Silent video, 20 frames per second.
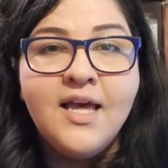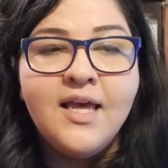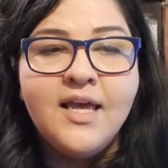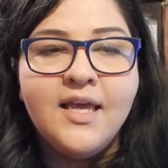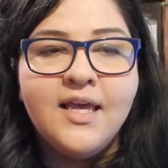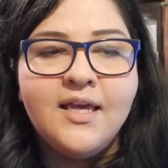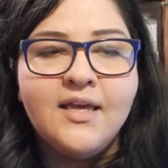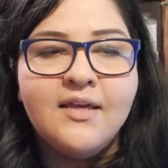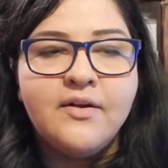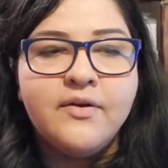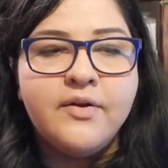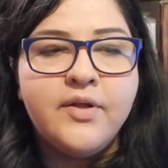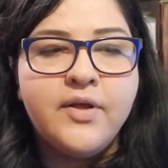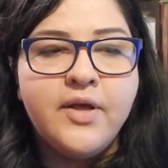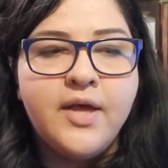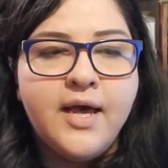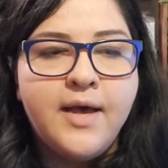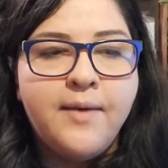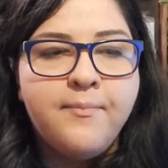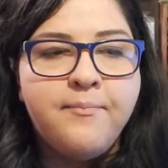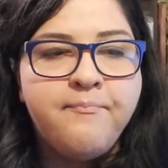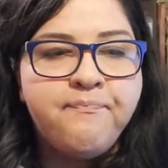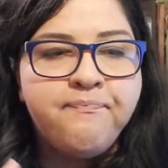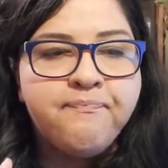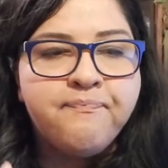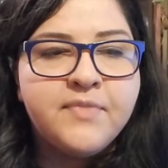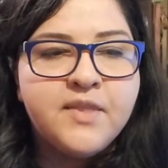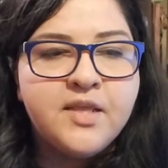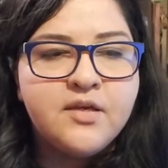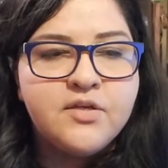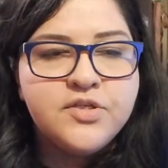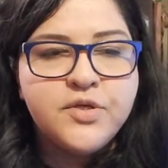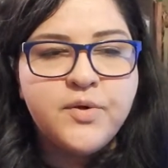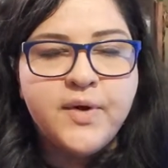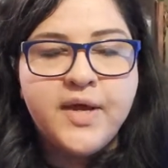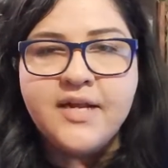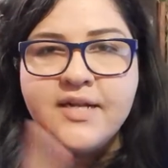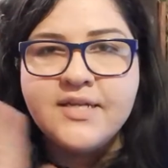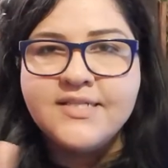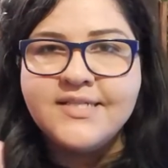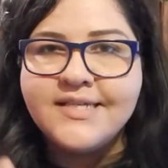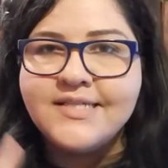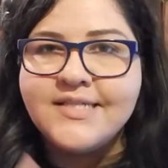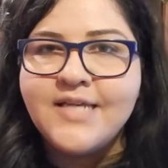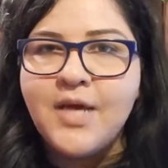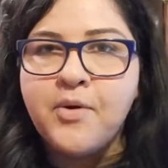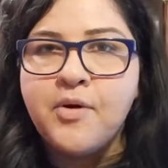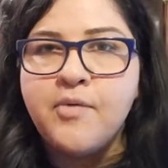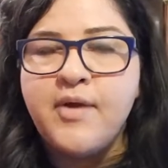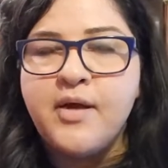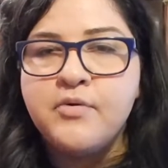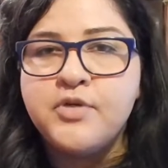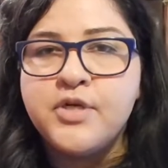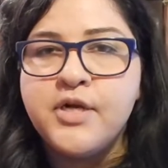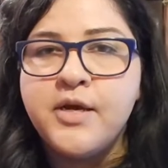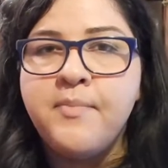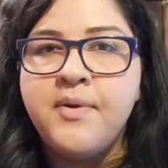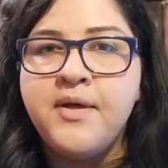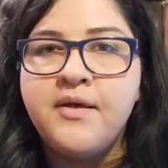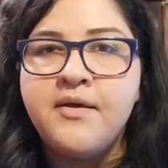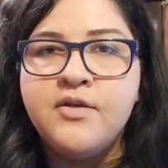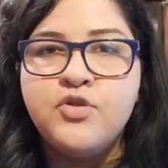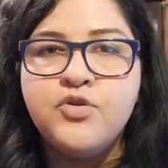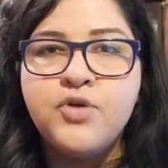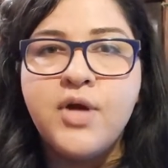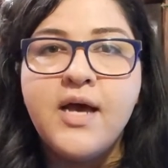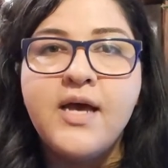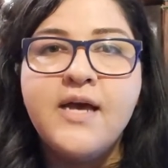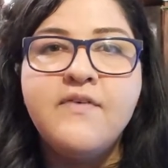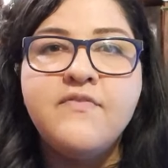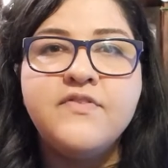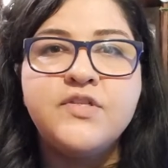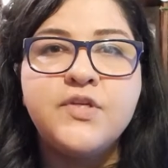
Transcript: And um, so I had a six hour round trip drive,